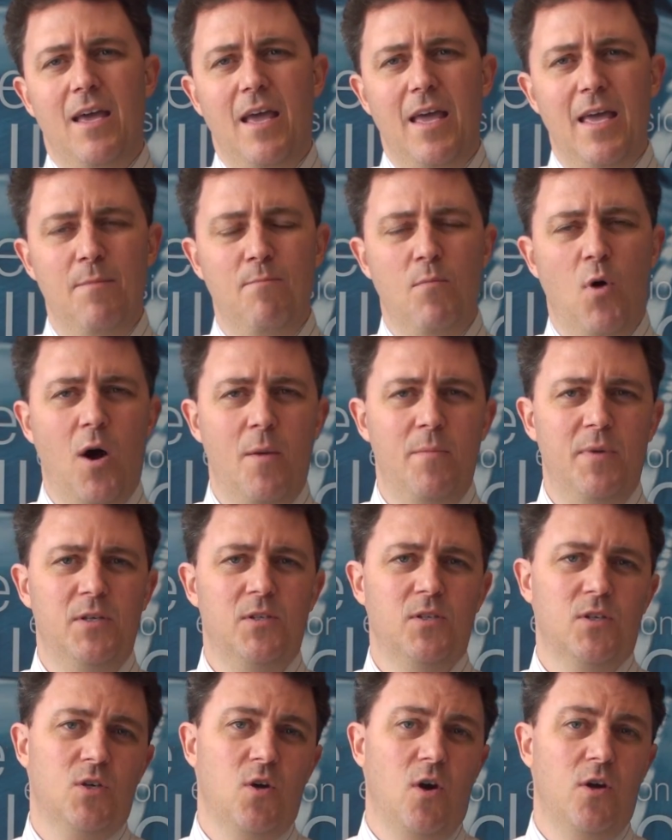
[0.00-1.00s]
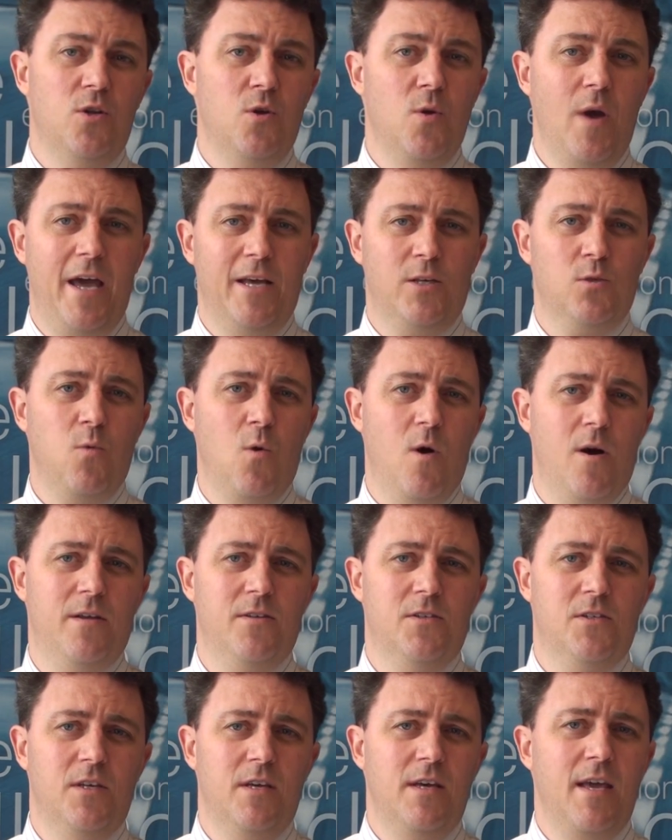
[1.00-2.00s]
In my business I do X, Y
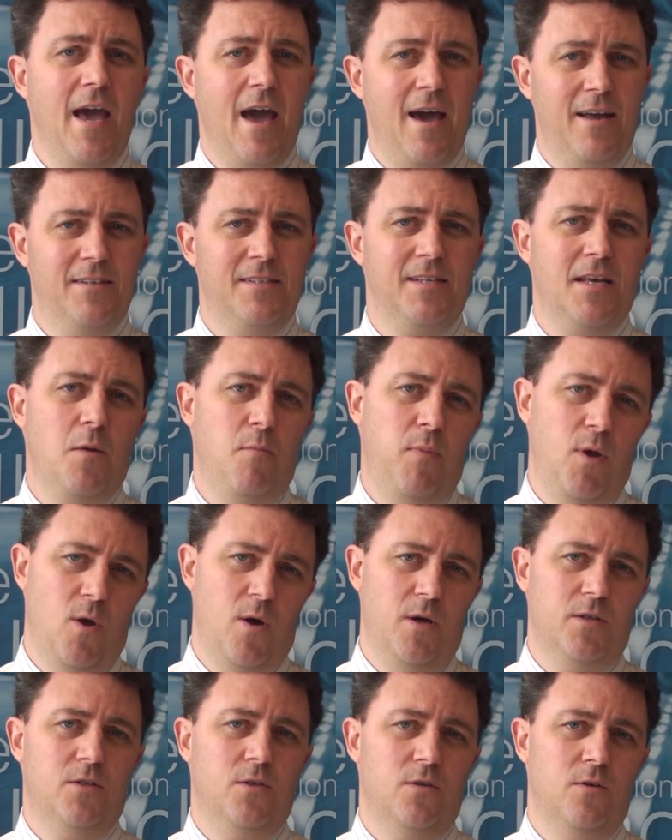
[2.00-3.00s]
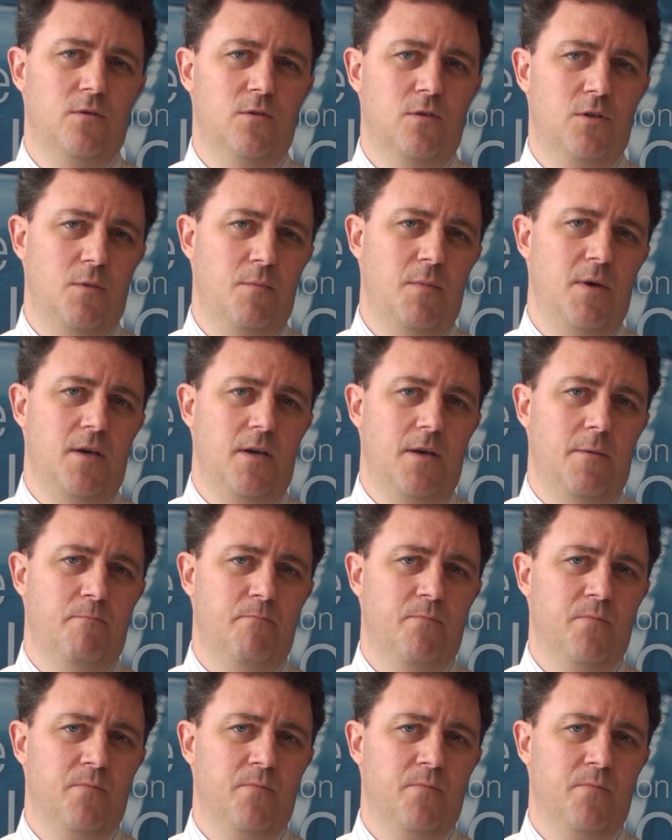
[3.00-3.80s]
and Z, how does that apply to me?